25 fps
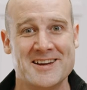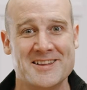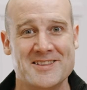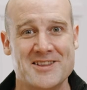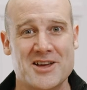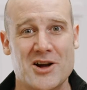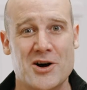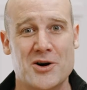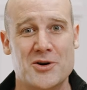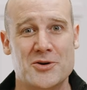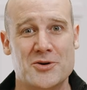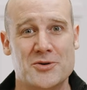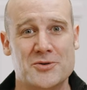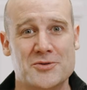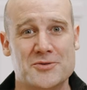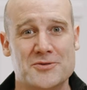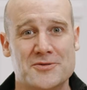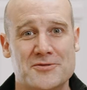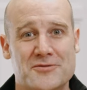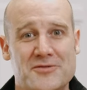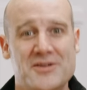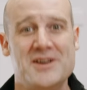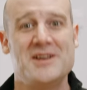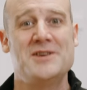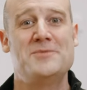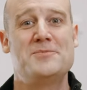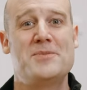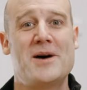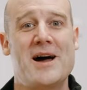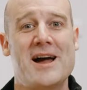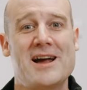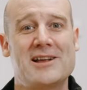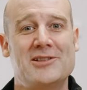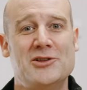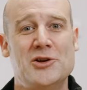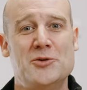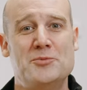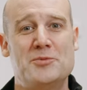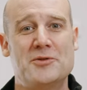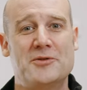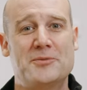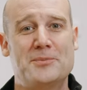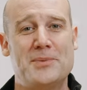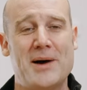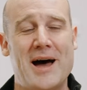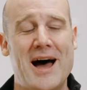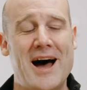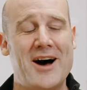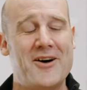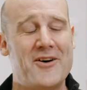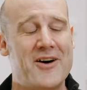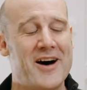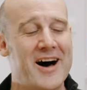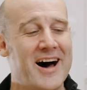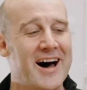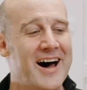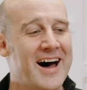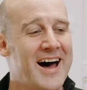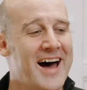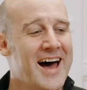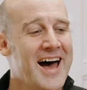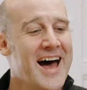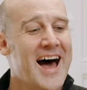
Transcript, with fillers: The old feedback loop of power.